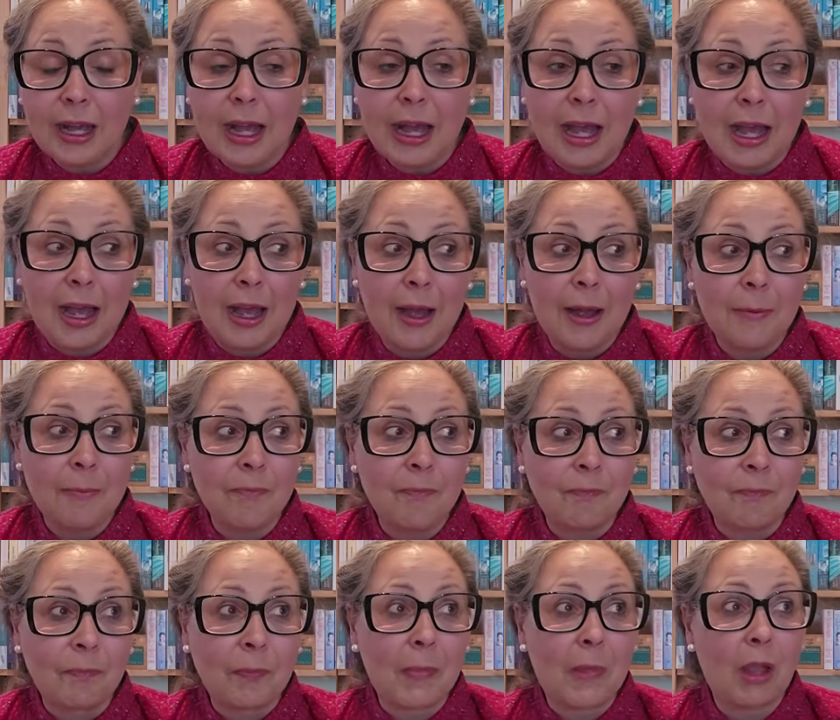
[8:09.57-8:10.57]

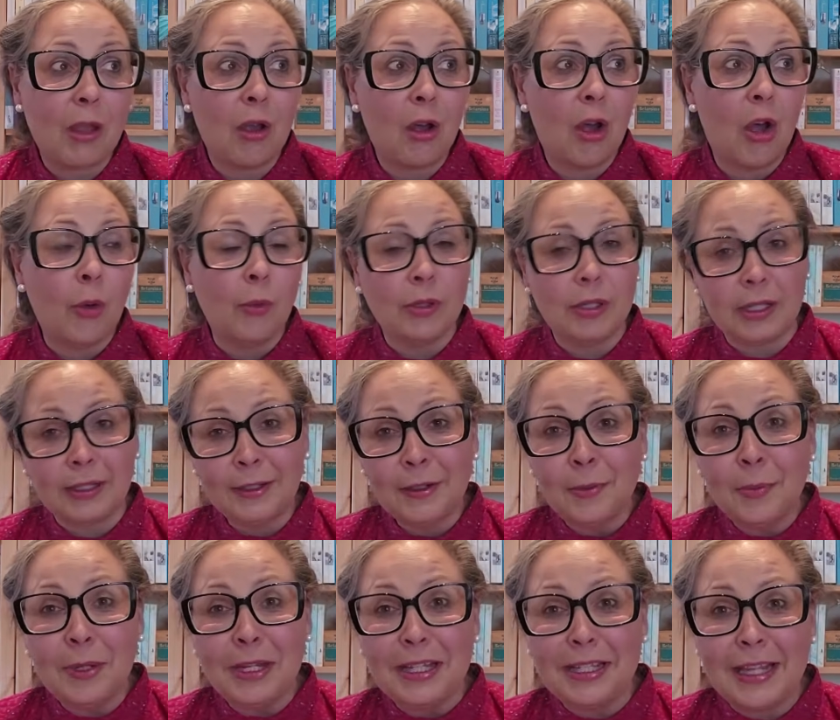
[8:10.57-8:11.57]
I was a little
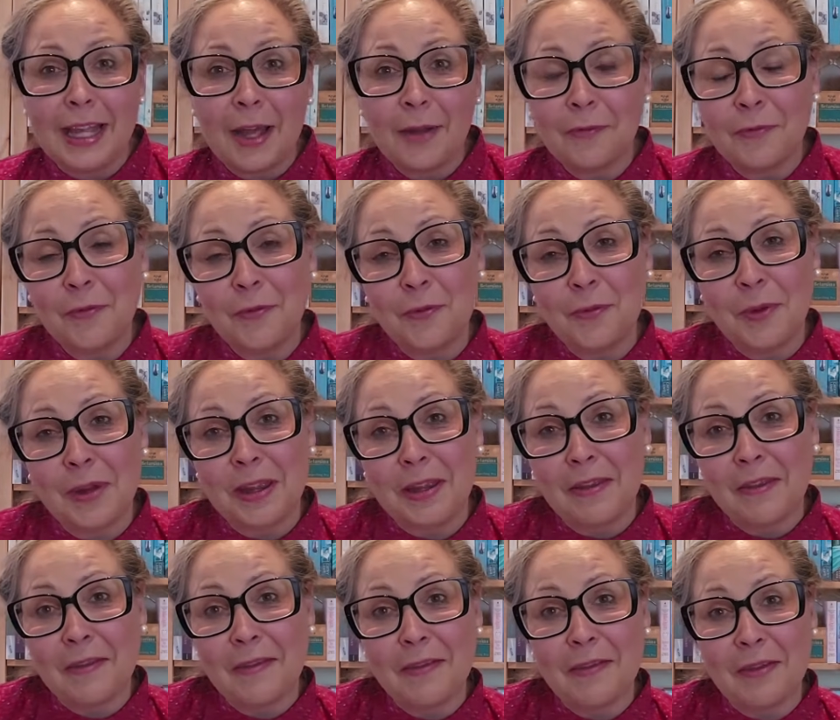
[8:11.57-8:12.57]
bit doubtful
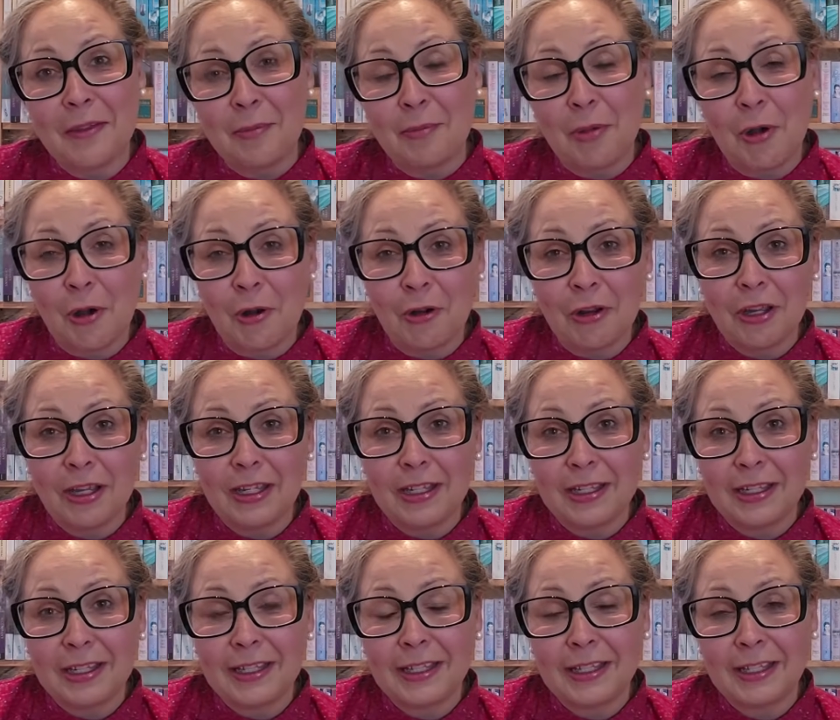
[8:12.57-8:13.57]
with the pocket
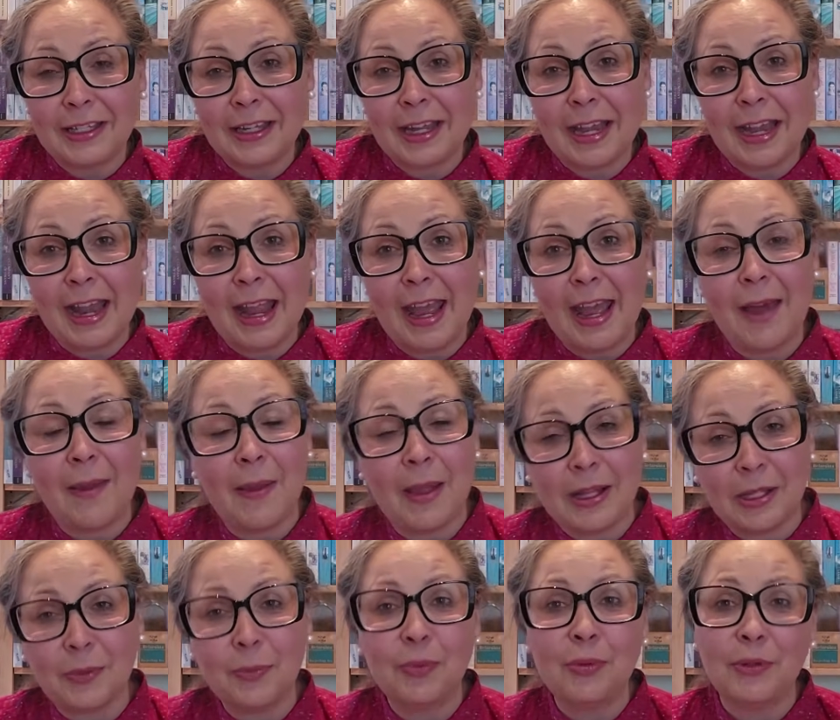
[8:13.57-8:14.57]
and how
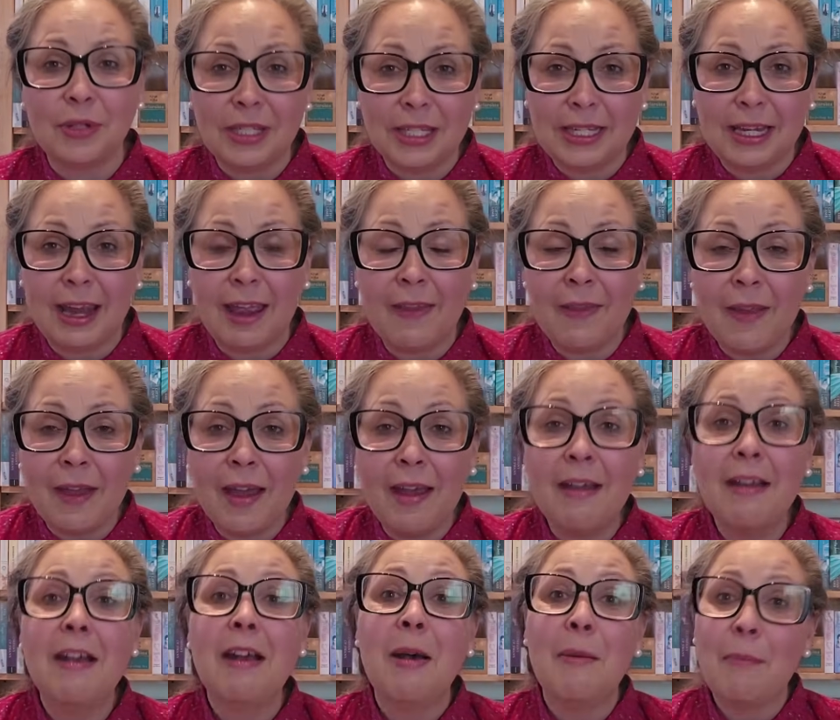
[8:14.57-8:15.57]
that's put together,
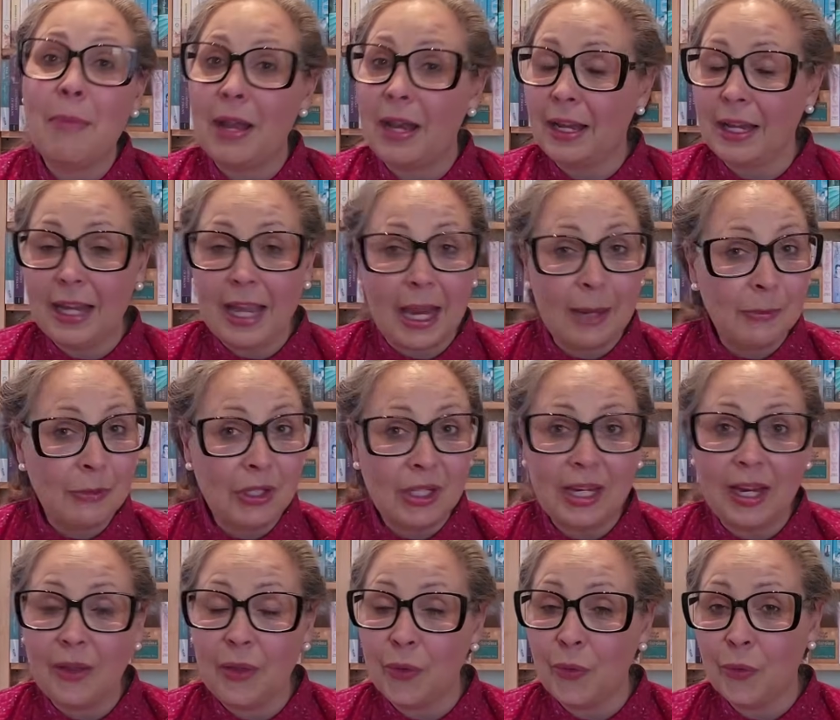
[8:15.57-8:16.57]
but it came
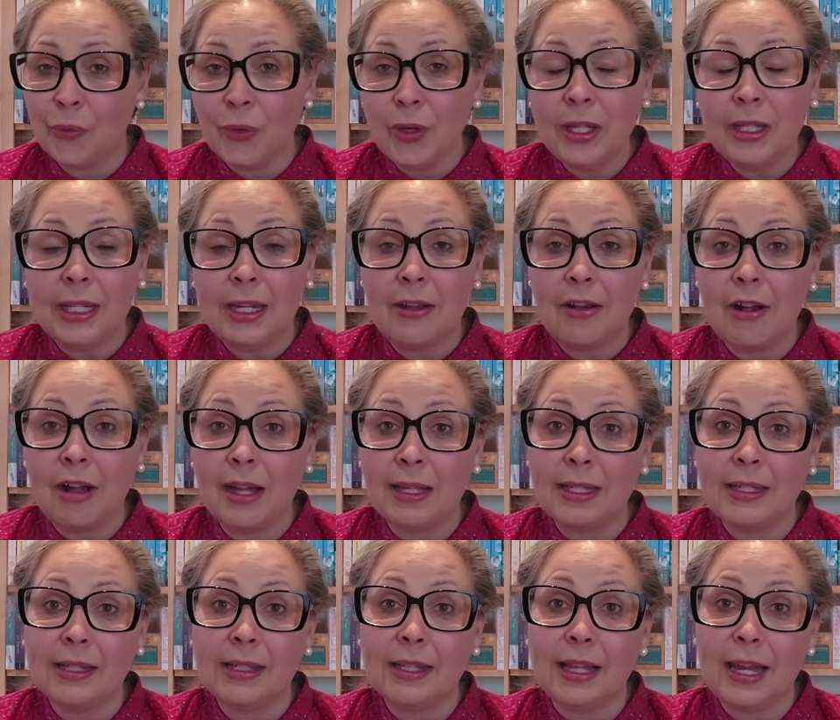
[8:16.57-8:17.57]
together really
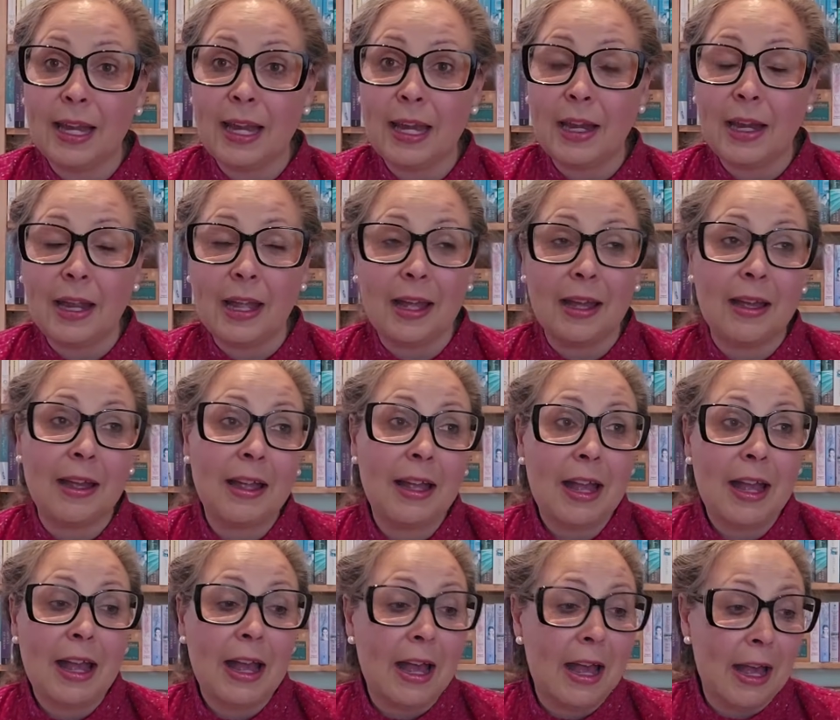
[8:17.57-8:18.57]
nicely
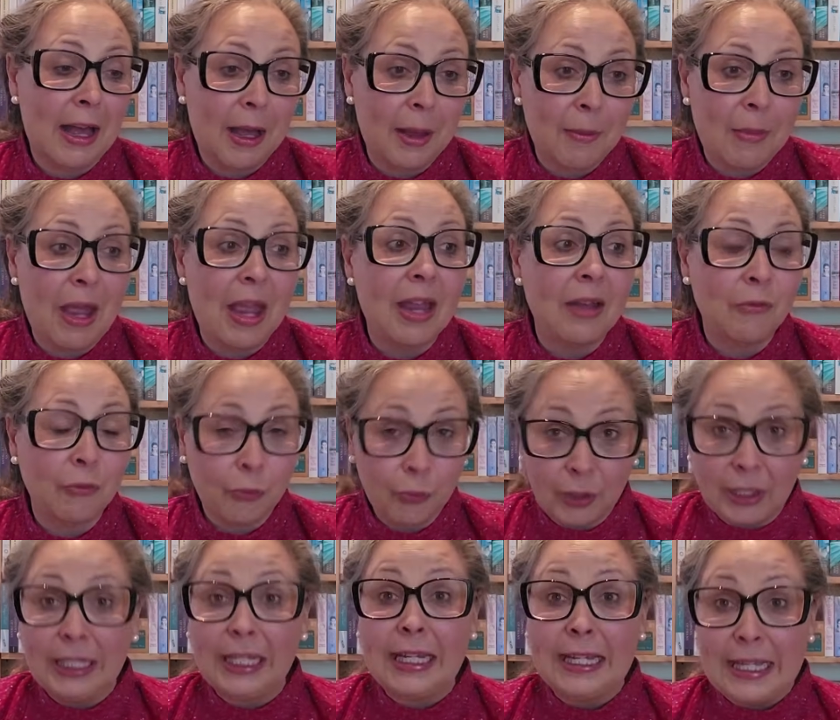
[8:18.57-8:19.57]
and
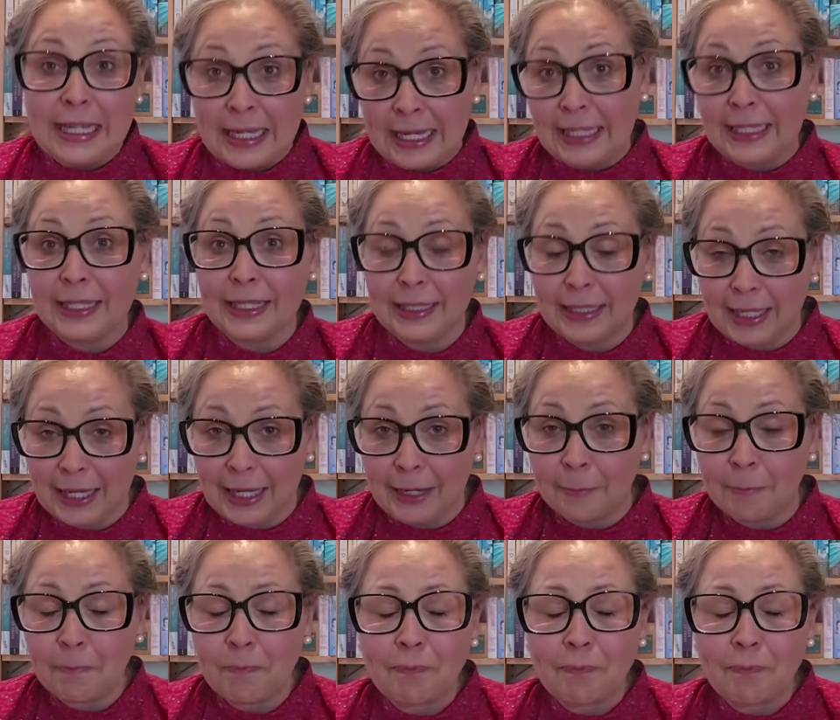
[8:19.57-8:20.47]
really neatly.